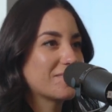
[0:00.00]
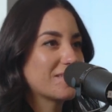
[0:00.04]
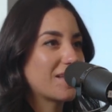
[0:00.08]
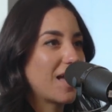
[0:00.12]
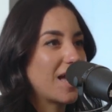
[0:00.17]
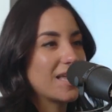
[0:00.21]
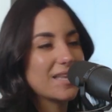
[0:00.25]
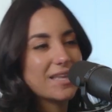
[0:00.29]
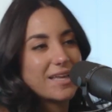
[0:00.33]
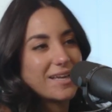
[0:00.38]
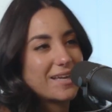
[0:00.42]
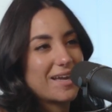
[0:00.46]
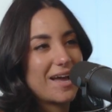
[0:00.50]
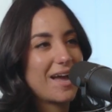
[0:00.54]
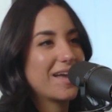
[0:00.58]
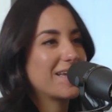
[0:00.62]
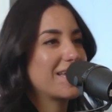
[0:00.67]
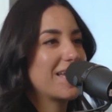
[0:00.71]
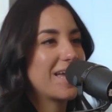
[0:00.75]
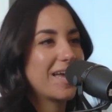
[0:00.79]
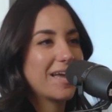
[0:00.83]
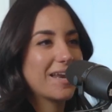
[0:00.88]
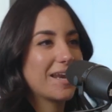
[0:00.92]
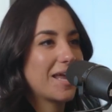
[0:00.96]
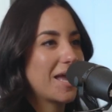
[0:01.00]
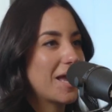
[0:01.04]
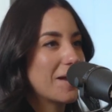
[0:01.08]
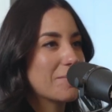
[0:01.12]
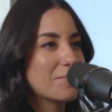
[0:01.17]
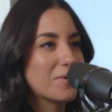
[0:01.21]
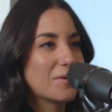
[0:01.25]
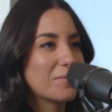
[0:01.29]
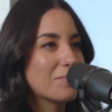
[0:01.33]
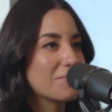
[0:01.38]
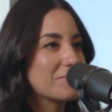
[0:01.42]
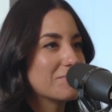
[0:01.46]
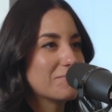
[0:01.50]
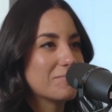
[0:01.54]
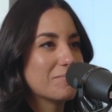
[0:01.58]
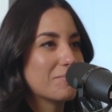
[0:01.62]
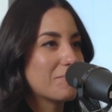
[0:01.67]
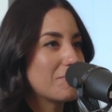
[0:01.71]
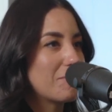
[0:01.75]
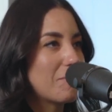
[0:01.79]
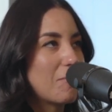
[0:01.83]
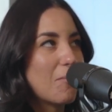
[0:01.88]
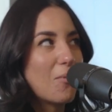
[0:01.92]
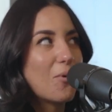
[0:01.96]
I can't hammer
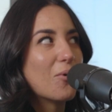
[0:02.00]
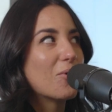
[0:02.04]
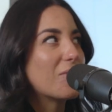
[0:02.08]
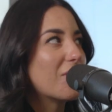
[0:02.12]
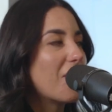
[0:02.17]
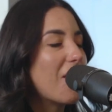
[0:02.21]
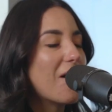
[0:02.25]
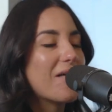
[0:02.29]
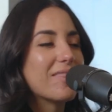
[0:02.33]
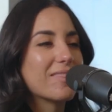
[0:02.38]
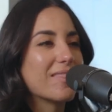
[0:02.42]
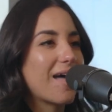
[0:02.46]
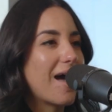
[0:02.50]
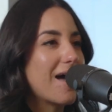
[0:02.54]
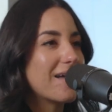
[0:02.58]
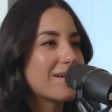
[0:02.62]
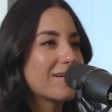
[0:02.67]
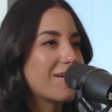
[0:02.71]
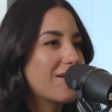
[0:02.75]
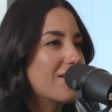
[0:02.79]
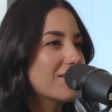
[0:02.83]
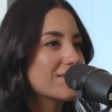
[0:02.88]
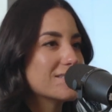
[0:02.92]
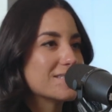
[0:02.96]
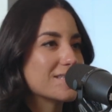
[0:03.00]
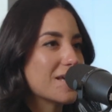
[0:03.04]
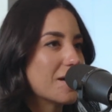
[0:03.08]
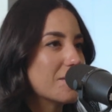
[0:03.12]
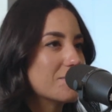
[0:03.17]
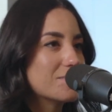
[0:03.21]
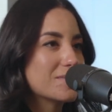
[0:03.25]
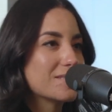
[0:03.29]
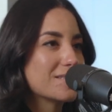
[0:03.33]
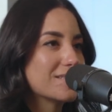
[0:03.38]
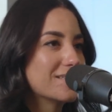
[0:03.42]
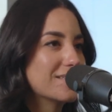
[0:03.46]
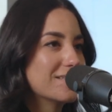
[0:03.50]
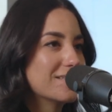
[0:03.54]
more on that concept.